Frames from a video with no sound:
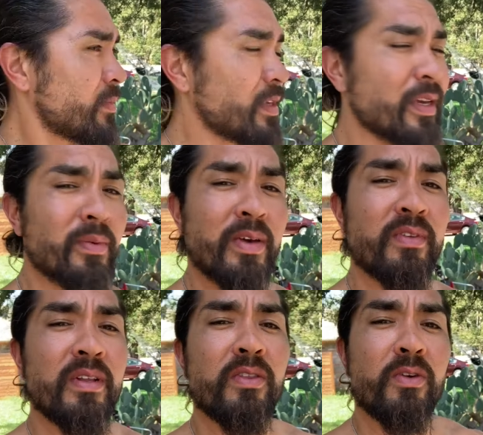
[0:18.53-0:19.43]
But yeah, we have
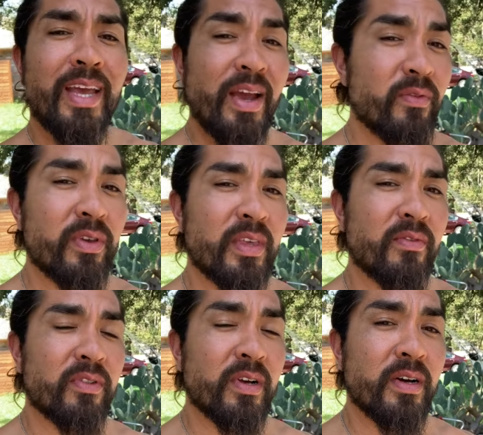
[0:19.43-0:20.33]
another
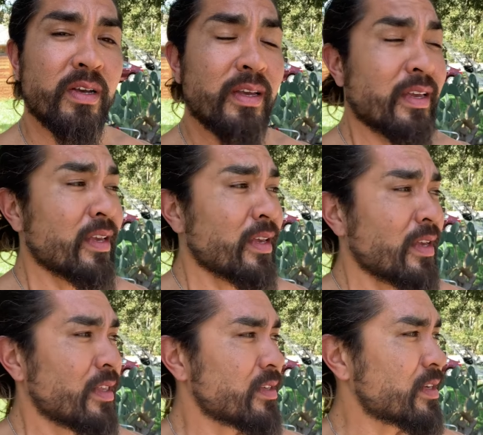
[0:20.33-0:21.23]
everything vlog.
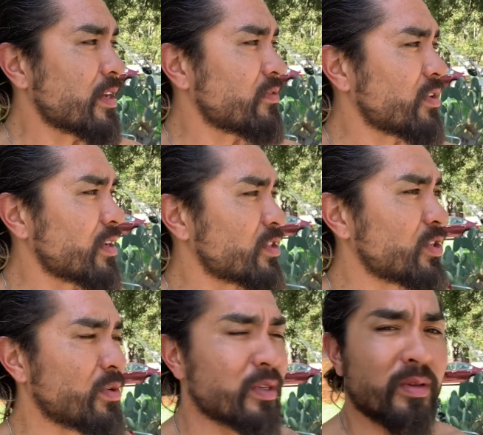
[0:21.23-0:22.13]
These kind of vlogs
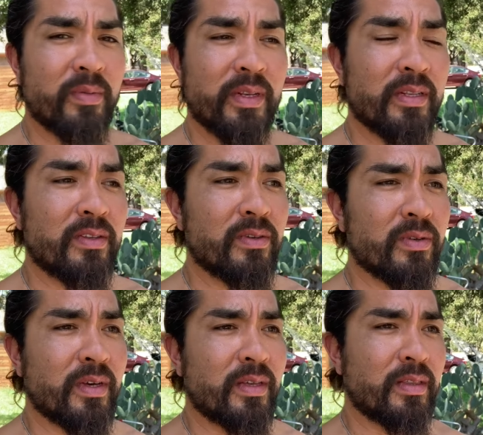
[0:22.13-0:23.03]
show a little bit
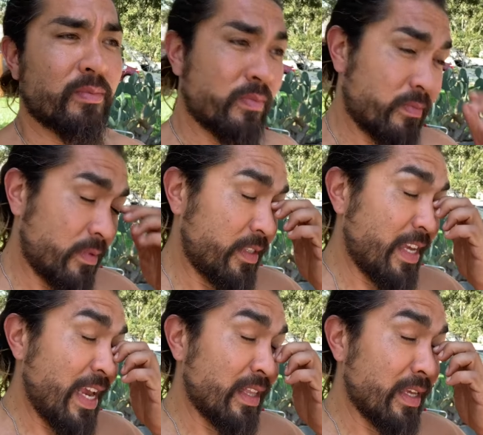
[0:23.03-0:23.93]
into like the
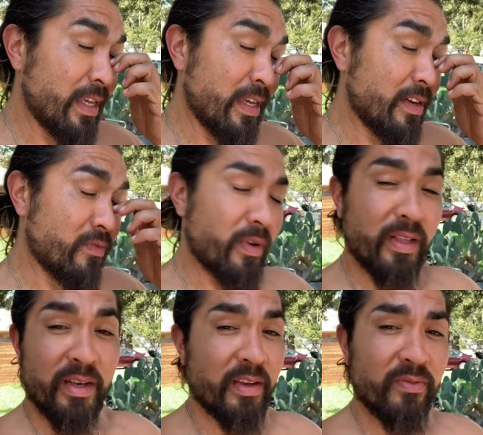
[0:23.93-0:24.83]
daily of my
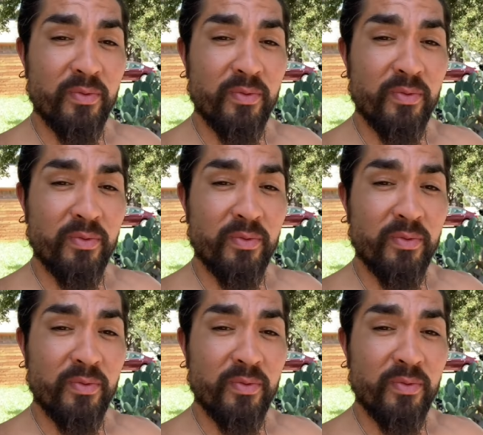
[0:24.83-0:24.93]
life,